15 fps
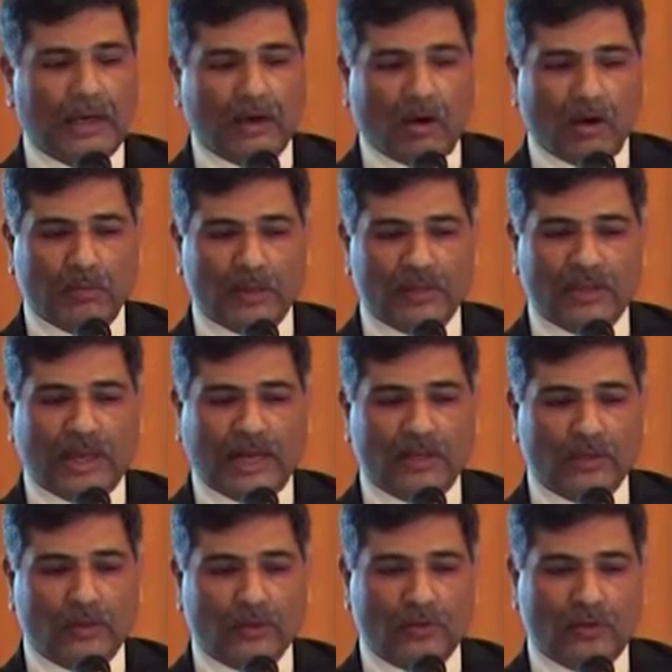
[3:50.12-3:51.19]
almost get
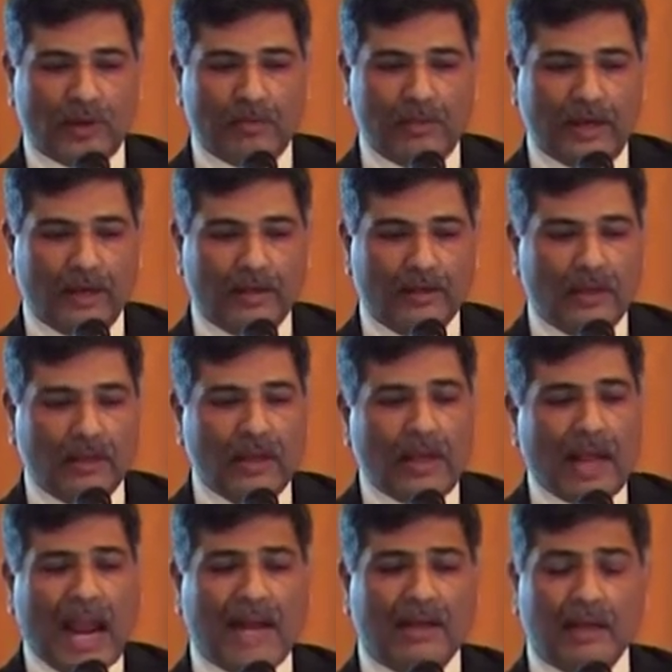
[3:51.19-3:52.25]
it to 3 billion.
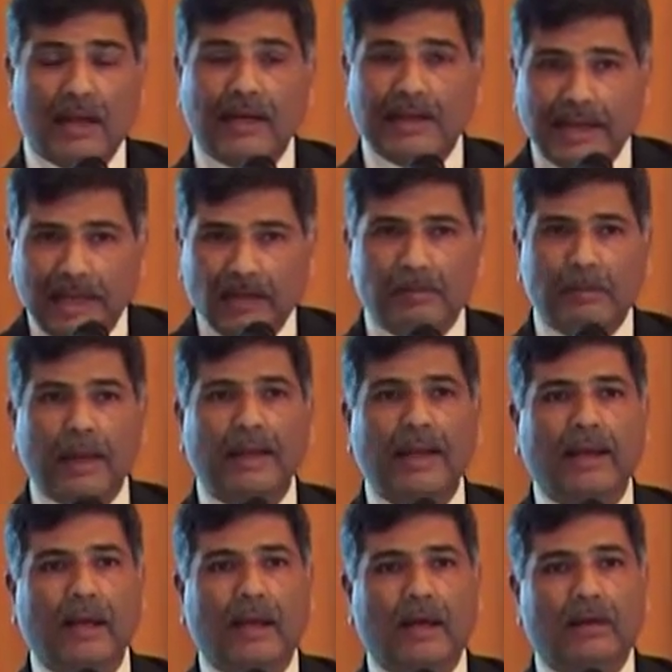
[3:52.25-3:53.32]
And in
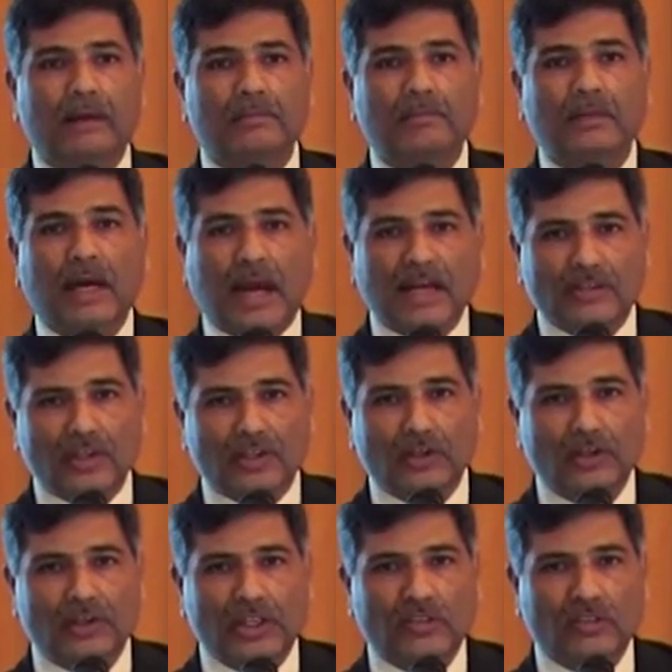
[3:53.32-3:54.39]
particular, as
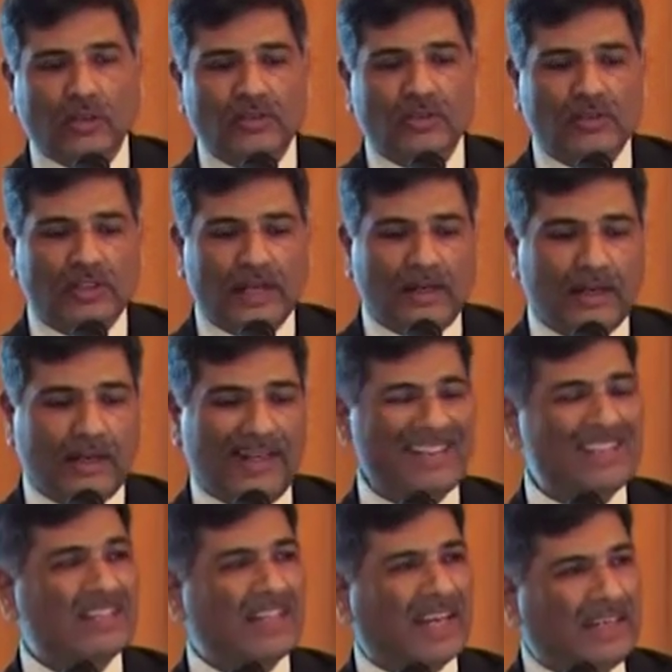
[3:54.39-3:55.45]
Indrajit also said, it
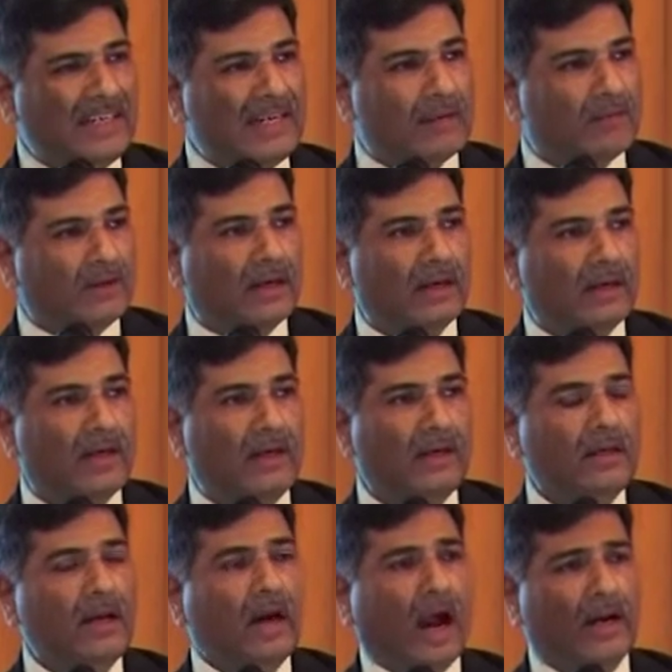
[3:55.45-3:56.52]
is significantly
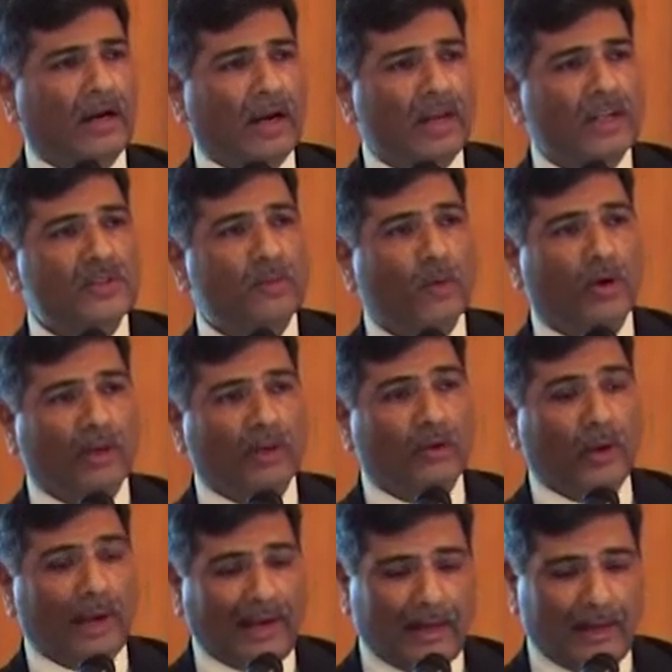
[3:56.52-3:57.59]
under-exporting
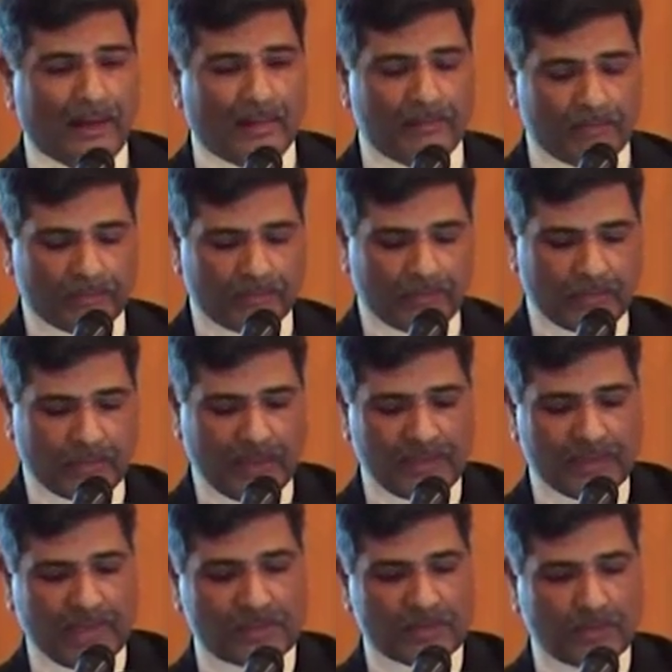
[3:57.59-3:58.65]
to India.
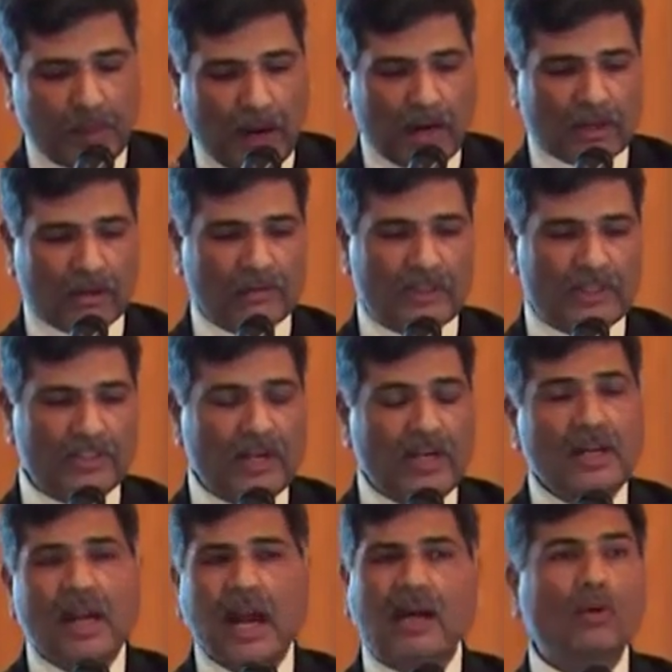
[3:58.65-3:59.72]
Right? That's part of it.
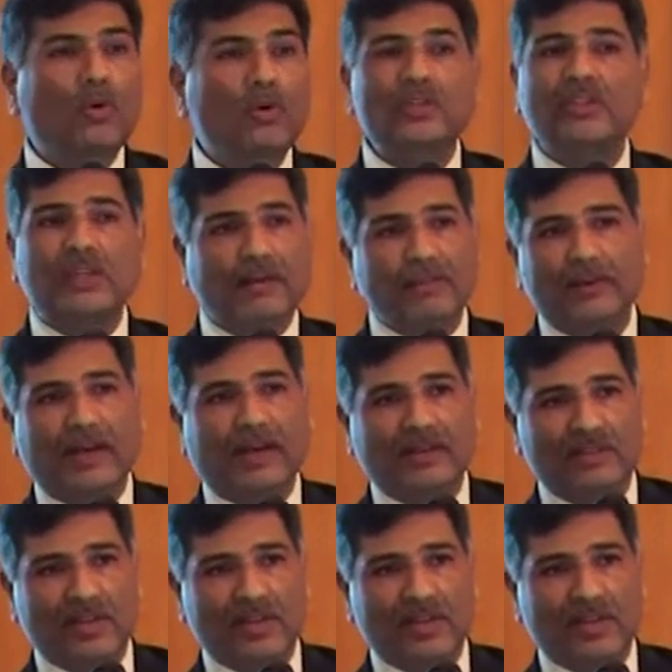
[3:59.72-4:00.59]
And who's suffering as